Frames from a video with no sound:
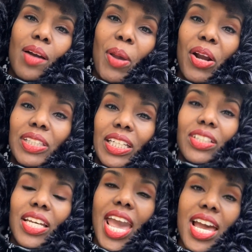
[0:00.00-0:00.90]

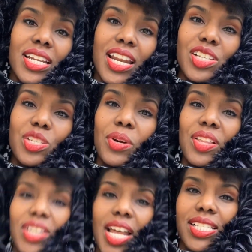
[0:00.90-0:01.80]
paralegal candidates who are in
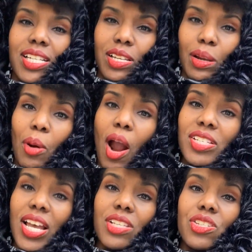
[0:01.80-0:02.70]
the licensing
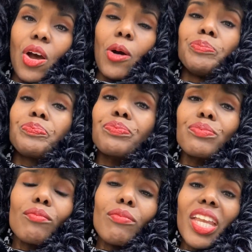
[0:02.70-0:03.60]
process. So
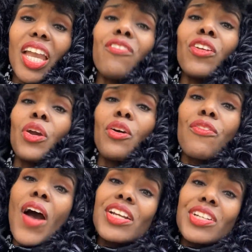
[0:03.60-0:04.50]
if you
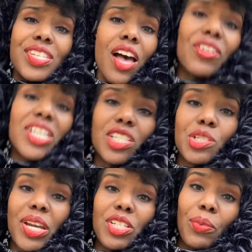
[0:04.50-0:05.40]
find yourself in a
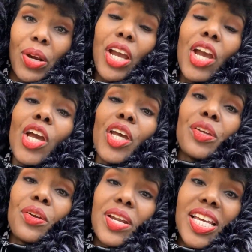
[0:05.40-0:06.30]
situation where
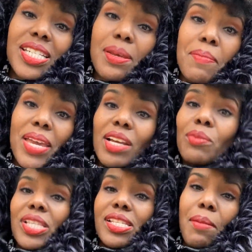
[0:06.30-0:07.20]
you need to meet
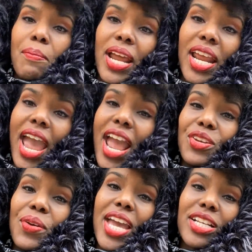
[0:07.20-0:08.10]
with somebody and
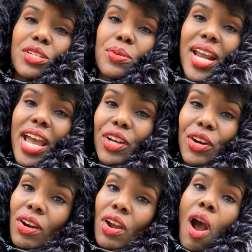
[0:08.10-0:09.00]
you can't do it at
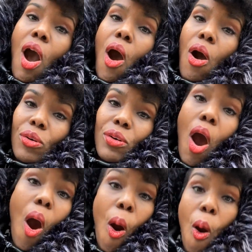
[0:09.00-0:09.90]
your own
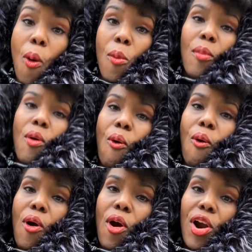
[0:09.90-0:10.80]
home
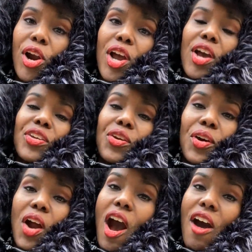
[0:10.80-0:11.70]
or
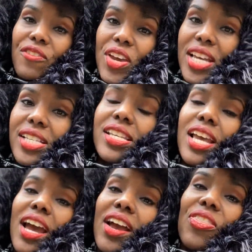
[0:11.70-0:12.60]
your office,
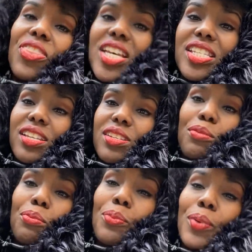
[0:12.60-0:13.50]
this is a
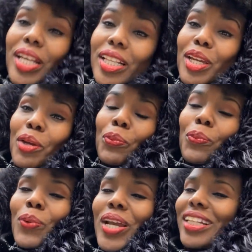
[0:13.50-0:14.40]
really,
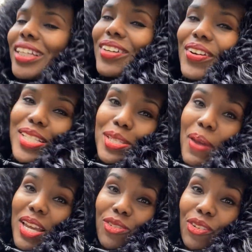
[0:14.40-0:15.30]
really great
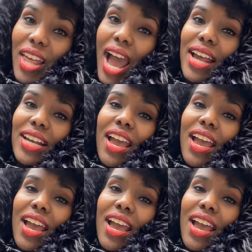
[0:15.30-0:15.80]
space for that.